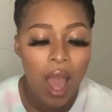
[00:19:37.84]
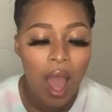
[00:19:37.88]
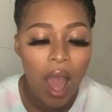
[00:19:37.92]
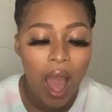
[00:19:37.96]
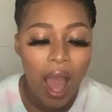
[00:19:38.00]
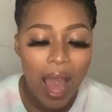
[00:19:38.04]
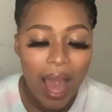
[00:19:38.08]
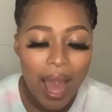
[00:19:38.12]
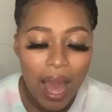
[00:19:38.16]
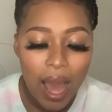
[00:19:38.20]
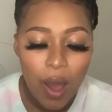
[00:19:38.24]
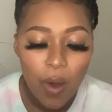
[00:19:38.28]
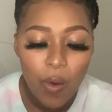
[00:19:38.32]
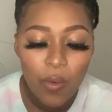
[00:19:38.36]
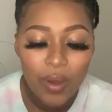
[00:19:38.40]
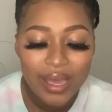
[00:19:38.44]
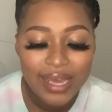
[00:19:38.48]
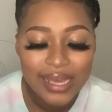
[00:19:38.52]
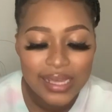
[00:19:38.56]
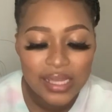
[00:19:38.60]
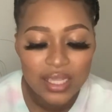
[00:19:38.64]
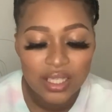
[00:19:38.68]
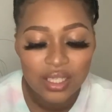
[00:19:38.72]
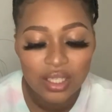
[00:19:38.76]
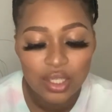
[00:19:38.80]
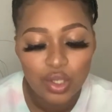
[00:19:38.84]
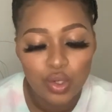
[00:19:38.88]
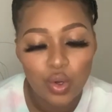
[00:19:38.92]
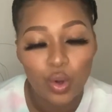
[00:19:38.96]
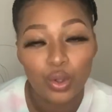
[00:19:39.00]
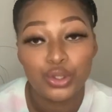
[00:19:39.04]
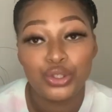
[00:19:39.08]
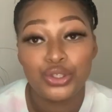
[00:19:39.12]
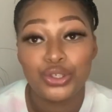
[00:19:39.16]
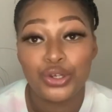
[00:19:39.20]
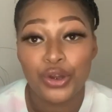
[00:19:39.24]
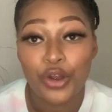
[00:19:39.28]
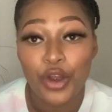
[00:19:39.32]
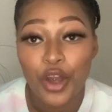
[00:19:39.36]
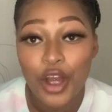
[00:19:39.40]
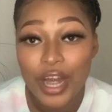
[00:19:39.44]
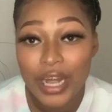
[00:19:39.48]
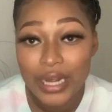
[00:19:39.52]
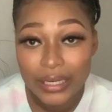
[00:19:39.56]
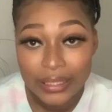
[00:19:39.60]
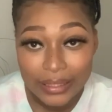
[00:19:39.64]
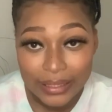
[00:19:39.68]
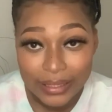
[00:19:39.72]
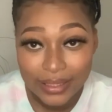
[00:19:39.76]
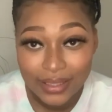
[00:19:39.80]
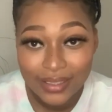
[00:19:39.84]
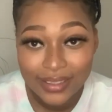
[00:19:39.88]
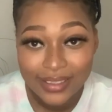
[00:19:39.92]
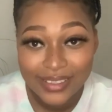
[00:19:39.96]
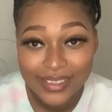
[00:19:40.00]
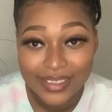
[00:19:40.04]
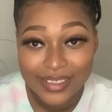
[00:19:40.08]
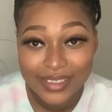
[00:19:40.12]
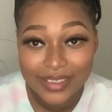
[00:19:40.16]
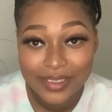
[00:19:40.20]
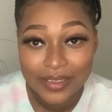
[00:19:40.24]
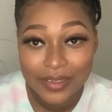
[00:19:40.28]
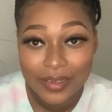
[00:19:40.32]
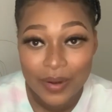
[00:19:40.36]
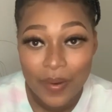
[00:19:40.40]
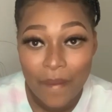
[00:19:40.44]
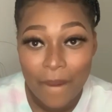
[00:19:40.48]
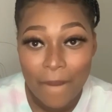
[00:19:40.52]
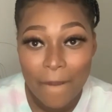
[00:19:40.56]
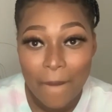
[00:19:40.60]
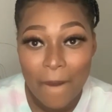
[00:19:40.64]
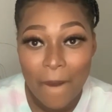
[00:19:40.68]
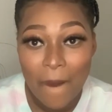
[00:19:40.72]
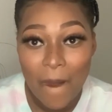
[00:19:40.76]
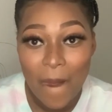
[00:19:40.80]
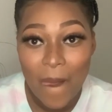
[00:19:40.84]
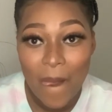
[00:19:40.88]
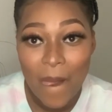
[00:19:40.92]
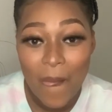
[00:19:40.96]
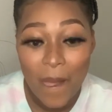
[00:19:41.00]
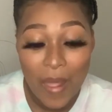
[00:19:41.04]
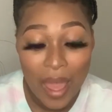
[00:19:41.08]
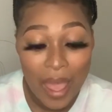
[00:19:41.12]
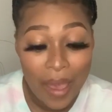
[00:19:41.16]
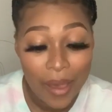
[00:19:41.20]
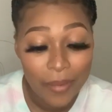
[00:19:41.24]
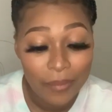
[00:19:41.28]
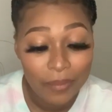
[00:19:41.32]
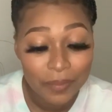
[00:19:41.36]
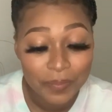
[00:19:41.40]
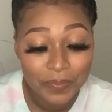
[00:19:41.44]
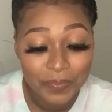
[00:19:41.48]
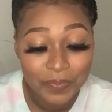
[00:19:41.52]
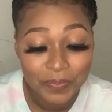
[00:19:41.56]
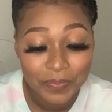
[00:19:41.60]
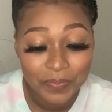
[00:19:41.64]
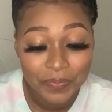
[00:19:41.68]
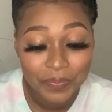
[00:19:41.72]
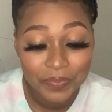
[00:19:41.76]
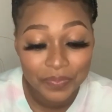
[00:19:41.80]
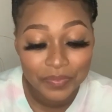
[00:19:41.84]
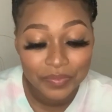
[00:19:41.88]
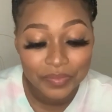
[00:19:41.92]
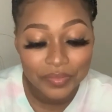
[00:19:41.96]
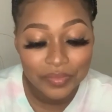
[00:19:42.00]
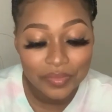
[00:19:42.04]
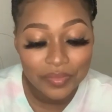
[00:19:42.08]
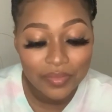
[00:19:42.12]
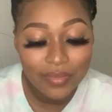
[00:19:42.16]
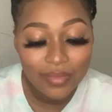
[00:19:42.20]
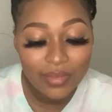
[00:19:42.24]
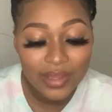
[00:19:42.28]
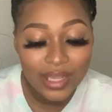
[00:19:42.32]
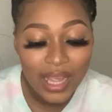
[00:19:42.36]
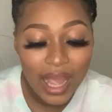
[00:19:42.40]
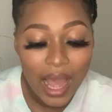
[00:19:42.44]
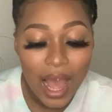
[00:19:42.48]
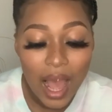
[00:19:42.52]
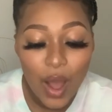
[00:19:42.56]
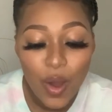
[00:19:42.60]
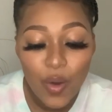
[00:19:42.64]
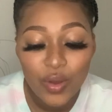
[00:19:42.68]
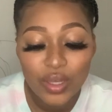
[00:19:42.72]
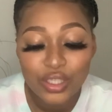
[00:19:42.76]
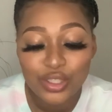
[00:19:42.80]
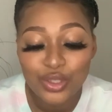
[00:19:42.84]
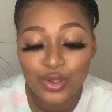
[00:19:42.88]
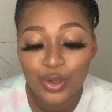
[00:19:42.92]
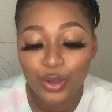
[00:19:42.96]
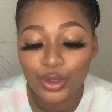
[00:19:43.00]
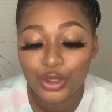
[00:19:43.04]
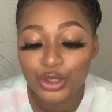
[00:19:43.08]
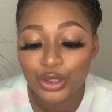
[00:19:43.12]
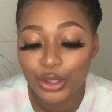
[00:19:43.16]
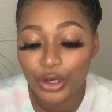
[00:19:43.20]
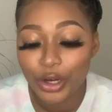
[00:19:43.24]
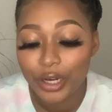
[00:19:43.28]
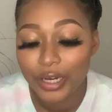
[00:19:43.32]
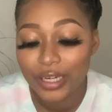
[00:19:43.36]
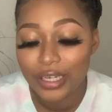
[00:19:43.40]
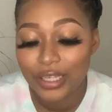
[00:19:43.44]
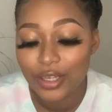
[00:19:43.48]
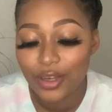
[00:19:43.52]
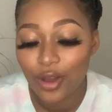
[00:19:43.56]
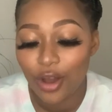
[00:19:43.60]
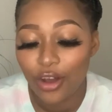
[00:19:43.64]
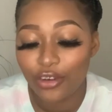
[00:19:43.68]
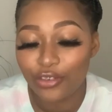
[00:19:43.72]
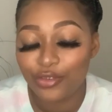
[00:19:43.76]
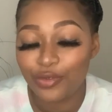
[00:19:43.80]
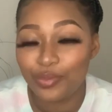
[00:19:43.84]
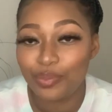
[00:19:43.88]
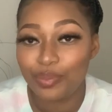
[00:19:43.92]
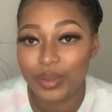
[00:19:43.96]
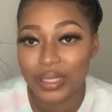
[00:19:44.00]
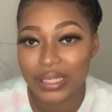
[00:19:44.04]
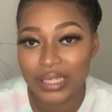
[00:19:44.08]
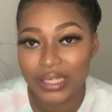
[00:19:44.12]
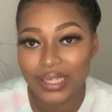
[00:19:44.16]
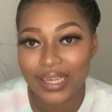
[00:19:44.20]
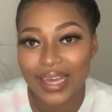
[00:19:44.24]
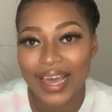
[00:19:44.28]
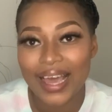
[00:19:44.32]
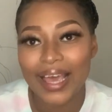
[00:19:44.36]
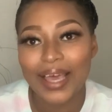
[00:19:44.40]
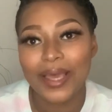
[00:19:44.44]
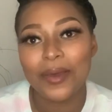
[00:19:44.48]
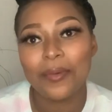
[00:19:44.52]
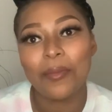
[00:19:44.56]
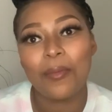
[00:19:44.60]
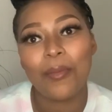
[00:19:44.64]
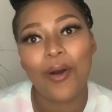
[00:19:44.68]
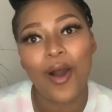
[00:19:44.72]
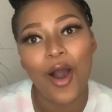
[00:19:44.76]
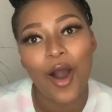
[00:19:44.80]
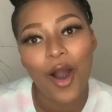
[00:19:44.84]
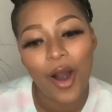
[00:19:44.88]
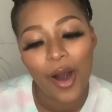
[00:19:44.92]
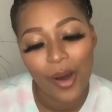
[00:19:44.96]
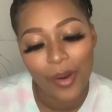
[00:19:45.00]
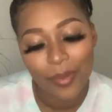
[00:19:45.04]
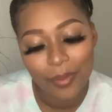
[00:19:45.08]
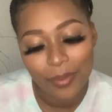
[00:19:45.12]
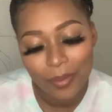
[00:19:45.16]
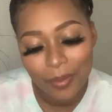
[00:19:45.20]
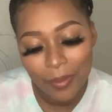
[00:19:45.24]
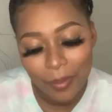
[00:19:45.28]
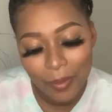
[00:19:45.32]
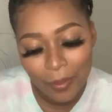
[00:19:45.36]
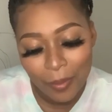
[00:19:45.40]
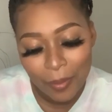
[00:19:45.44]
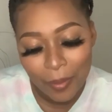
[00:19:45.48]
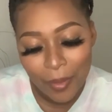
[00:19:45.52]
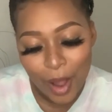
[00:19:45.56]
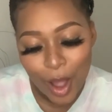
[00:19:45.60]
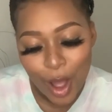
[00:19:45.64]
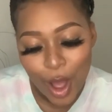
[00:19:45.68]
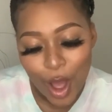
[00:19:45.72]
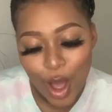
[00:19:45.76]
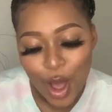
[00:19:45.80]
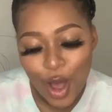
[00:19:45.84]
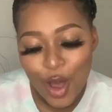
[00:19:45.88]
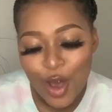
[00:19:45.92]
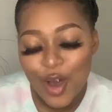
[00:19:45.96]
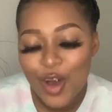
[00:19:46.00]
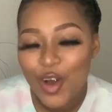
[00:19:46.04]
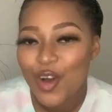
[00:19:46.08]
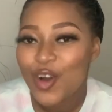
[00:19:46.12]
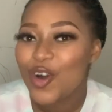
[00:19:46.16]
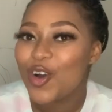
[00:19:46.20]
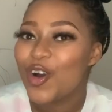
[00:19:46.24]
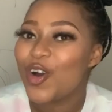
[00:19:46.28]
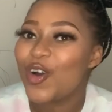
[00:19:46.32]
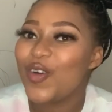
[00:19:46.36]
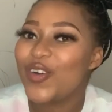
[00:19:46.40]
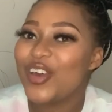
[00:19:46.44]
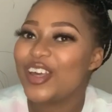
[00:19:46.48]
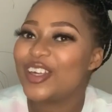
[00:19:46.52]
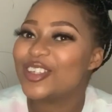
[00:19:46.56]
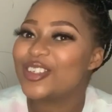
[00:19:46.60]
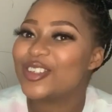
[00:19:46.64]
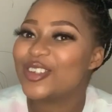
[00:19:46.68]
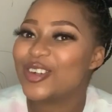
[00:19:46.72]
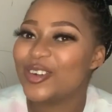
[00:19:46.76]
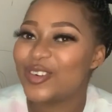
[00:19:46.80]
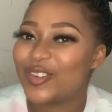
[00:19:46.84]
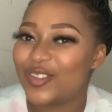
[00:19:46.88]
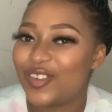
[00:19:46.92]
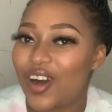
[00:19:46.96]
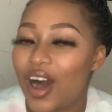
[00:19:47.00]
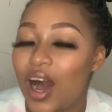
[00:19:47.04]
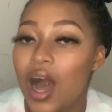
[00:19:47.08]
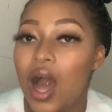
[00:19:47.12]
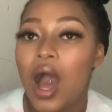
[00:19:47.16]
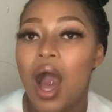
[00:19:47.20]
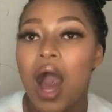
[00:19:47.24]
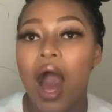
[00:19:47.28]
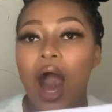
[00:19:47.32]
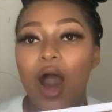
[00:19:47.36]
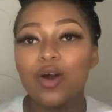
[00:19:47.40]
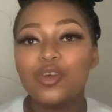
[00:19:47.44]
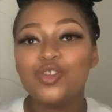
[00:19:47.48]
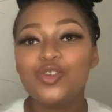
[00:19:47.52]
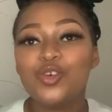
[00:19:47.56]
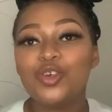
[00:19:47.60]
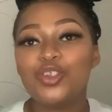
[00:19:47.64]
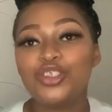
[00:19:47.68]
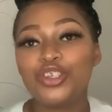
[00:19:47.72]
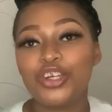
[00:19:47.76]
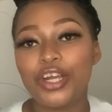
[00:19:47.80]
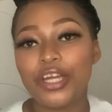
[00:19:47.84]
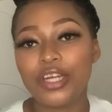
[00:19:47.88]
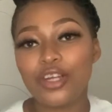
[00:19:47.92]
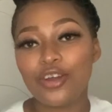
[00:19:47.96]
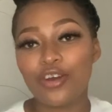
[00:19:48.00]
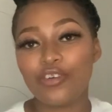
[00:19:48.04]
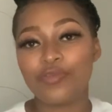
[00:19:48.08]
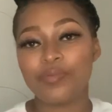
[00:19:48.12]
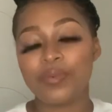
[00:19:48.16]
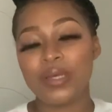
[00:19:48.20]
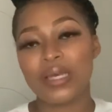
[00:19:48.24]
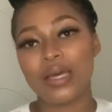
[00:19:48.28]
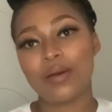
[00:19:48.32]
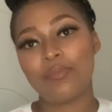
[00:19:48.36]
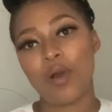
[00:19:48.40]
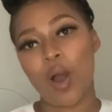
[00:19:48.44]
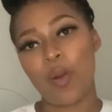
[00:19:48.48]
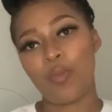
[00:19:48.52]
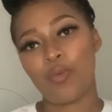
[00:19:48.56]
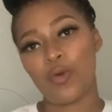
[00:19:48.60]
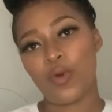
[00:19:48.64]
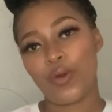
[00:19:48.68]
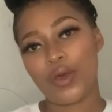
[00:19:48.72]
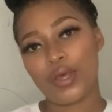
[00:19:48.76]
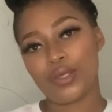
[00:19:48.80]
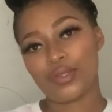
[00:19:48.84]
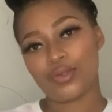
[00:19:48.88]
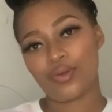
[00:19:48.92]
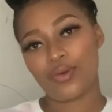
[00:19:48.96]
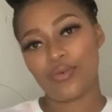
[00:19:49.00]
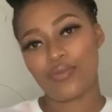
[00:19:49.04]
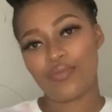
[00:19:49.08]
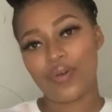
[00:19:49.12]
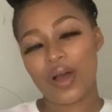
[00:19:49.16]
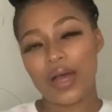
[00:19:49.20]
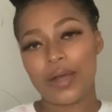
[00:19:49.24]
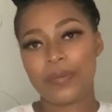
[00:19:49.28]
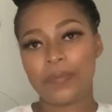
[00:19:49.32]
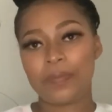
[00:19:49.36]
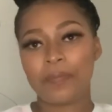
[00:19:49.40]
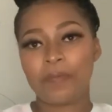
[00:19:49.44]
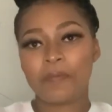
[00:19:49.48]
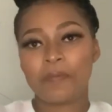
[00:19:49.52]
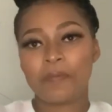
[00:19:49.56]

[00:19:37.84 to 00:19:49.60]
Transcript: How is your journey, ma'am? How is your journey of being a mom going so far? How's your journey of being a mom going so far?